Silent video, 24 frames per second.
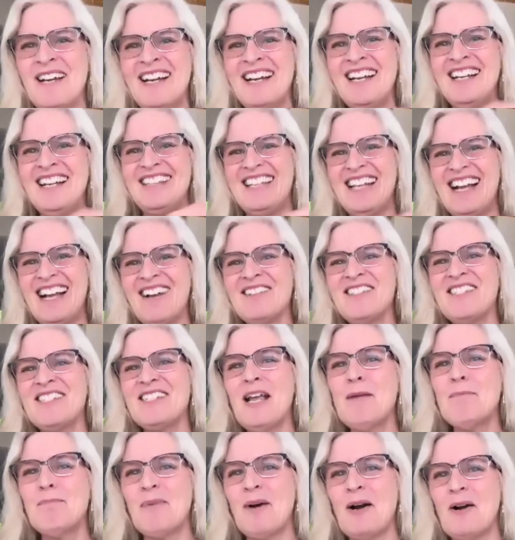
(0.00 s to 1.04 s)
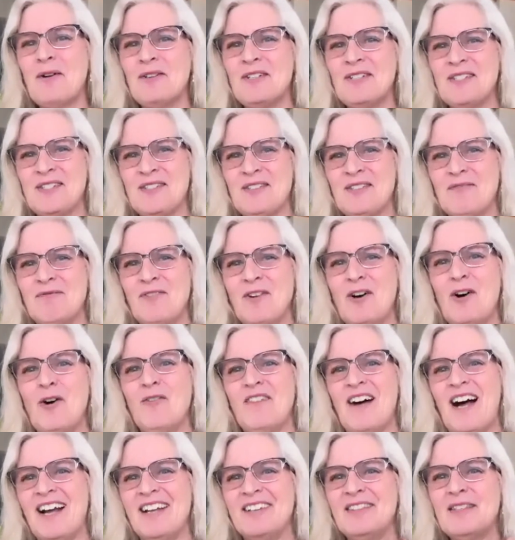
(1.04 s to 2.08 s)
The outside part is the
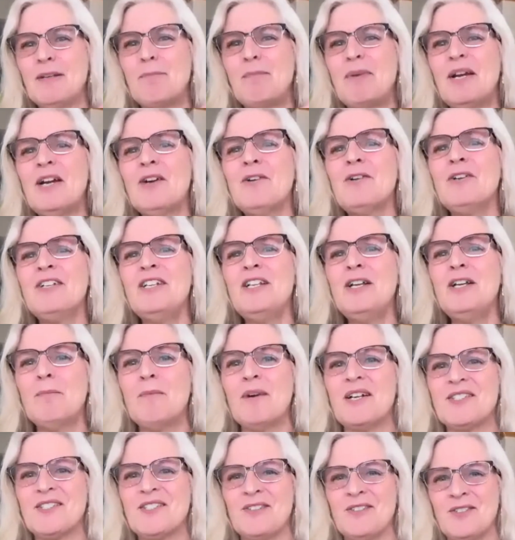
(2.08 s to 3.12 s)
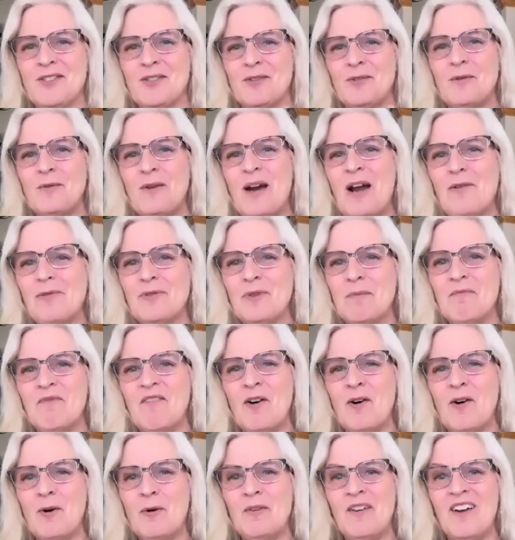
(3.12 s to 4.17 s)
vulva, and the perineal muscles are around the
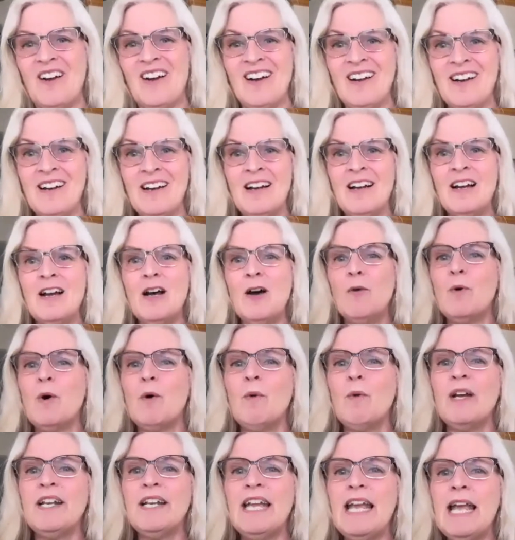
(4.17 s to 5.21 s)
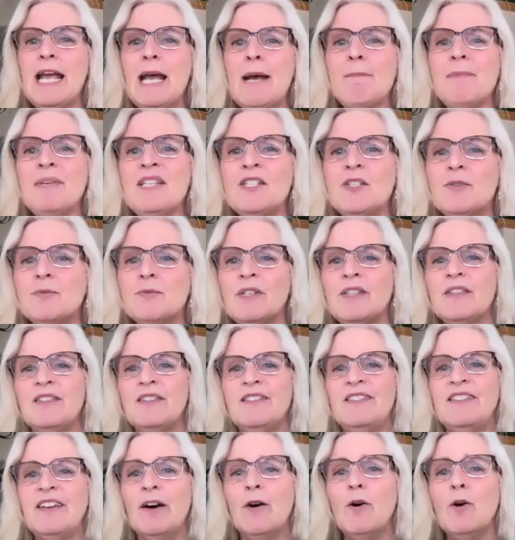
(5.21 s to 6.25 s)
vulva. Well, what happens with
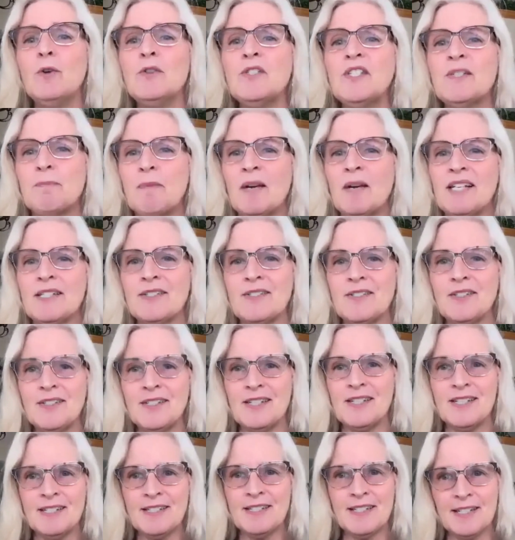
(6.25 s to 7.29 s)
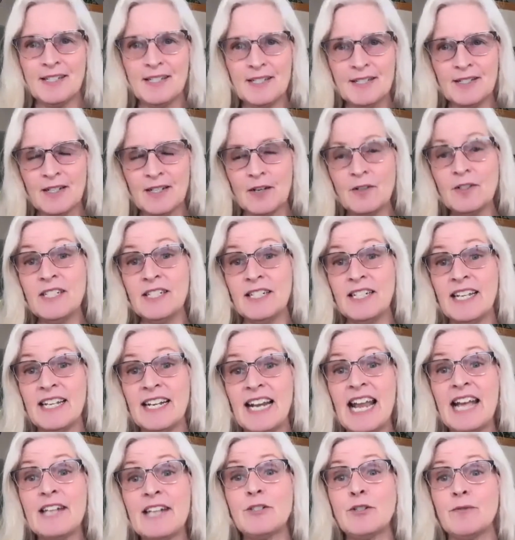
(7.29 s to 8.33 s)
those muscles is they start to get
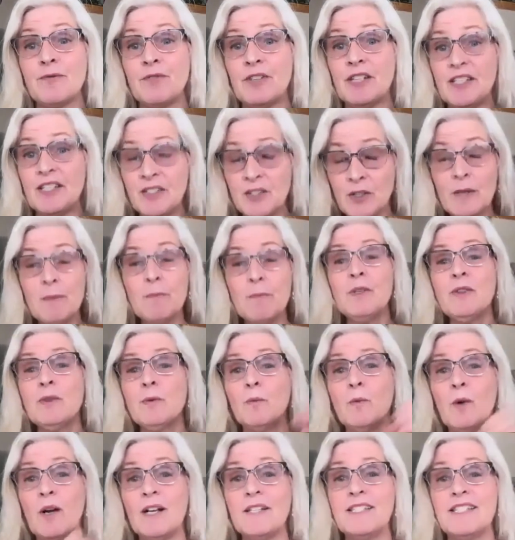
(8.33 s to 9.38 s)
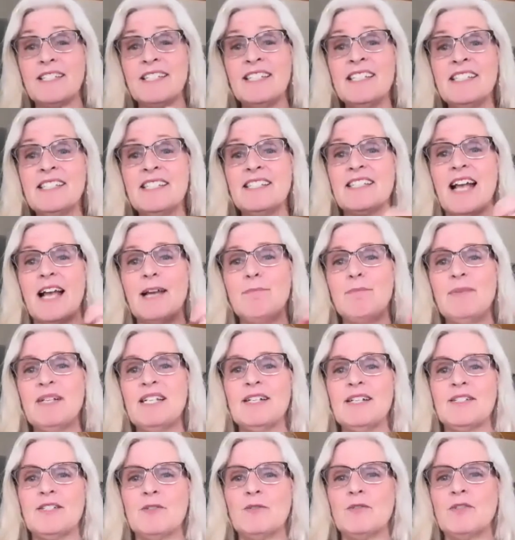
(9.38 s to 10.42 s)
atrophied. Same with the ones inside,
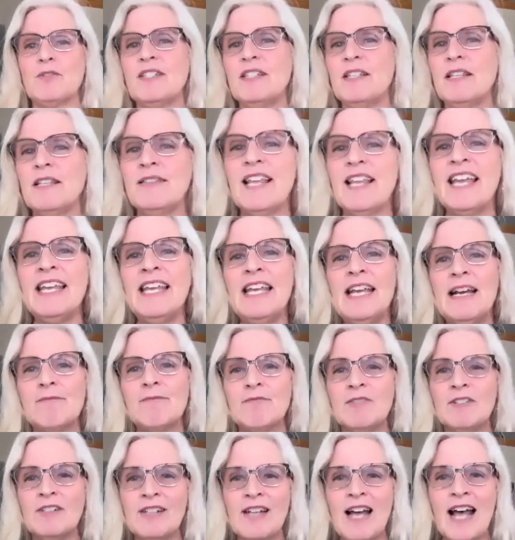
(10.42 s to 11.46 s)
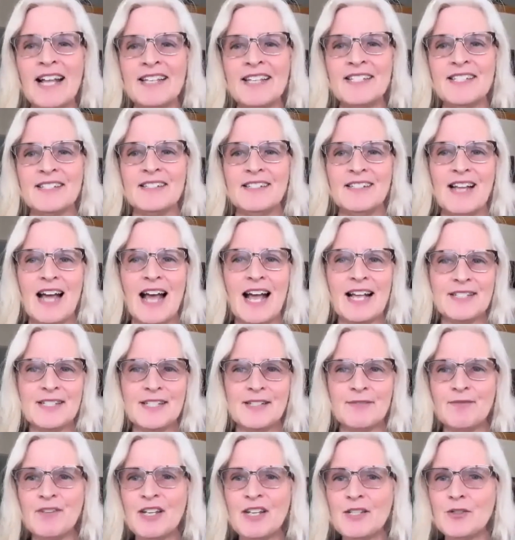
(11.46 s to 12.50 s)
because they have lots and lots
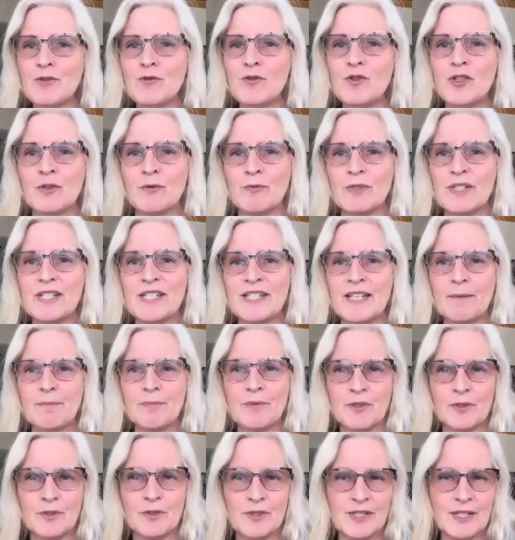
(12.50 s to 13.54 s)
of estrogen receptors.